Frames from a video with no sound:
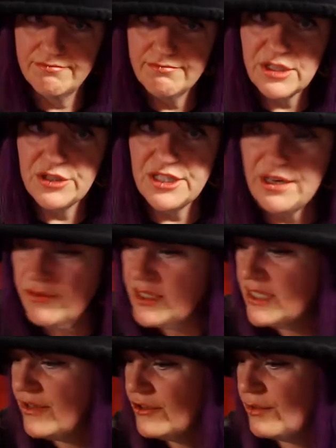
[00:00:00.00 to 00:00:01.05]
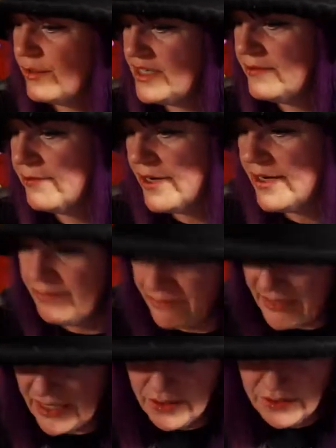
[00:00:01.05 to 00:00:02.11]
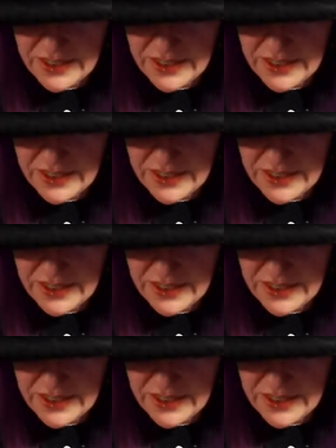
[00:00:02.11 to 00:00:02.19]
There's a difference and there's a reason for it. It goes